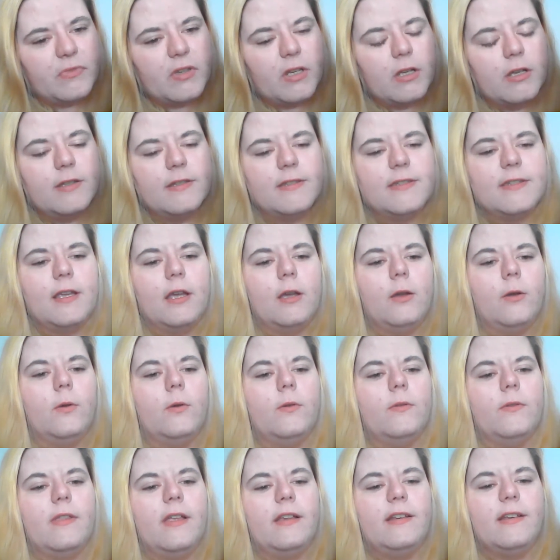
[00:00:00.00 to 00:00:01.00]
So
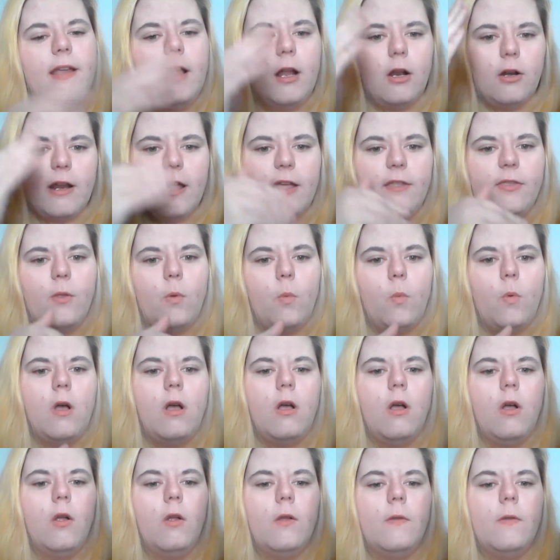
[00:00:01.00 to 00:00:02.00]
they tear down the wall,